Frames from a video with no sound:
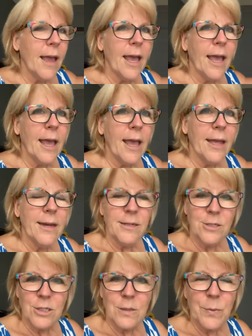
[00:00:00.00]
and
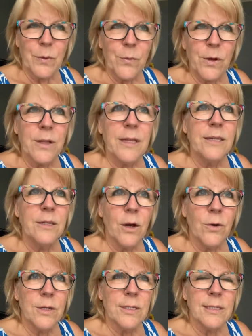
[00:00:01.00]
just been really
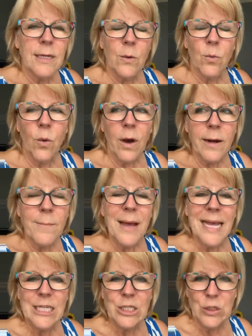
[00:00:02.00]
noticing what am
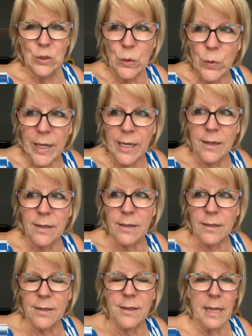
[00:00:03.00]
I doing
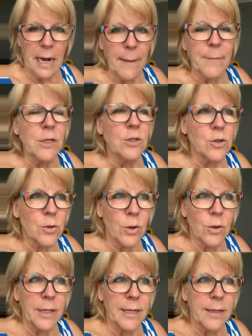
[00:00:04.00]
that I'm
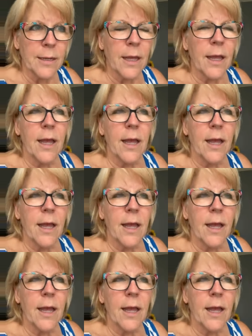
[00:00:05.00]
controlling